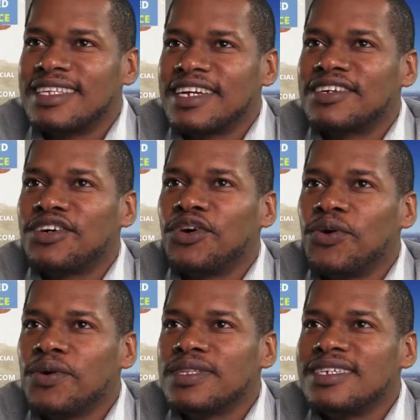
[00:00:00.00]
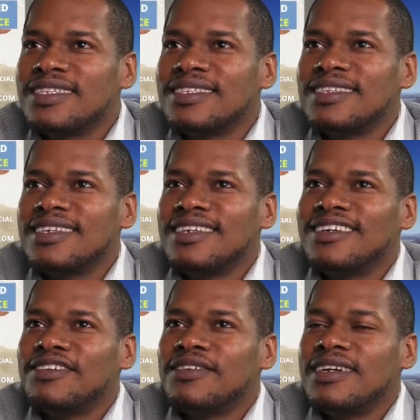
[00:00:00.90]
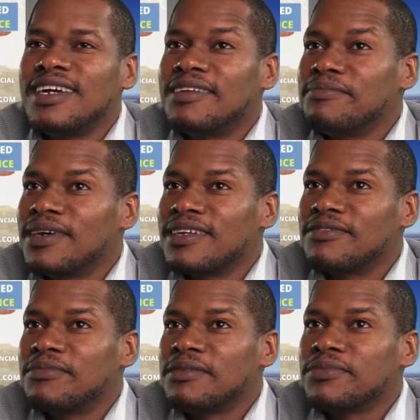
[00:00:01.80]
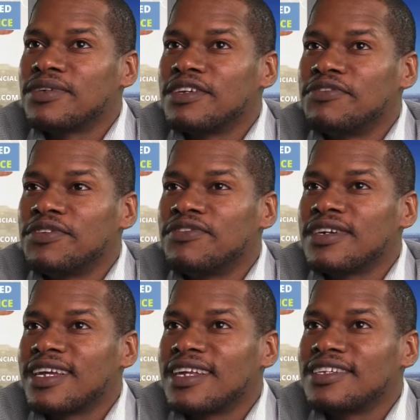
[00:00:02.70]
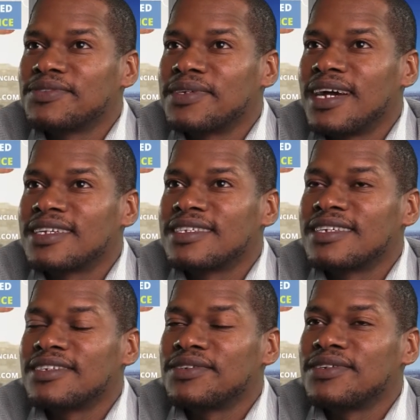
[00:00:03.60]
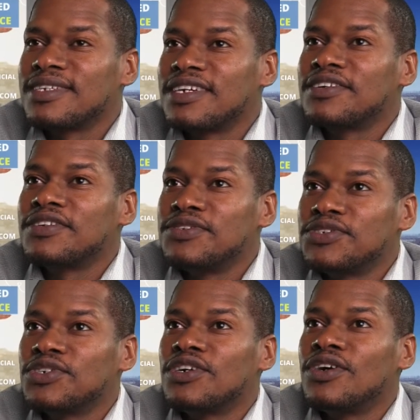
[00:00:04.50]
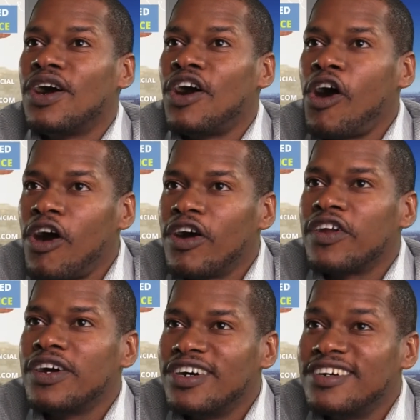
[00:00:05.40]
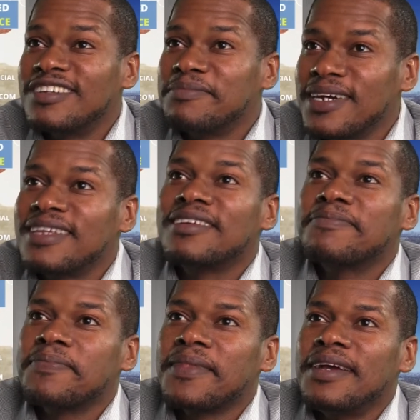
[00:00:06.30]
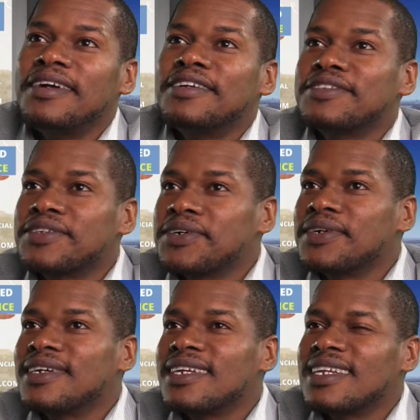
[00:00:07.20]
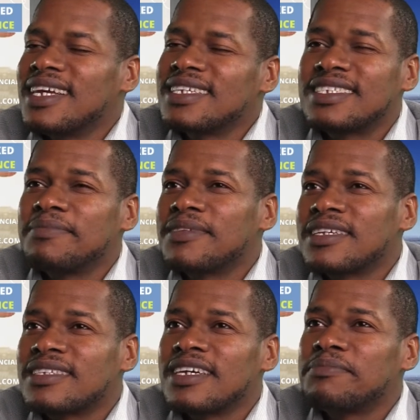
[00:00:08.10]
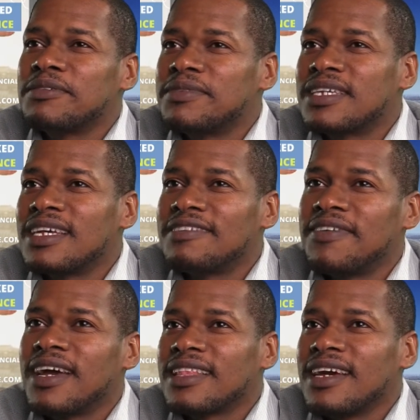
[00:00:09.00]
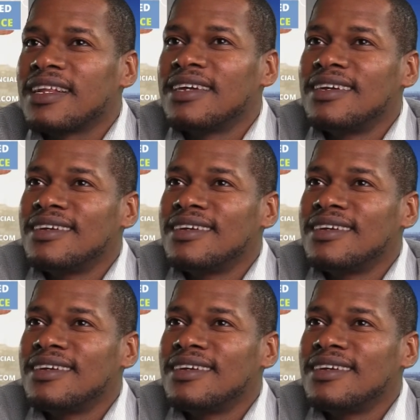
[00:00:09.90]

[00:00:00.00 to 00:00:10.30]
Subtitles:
They're gonna hold it, but remember, if you get into an accident, or they're gonna use your hard-earned money. So that's something separate besides the fact that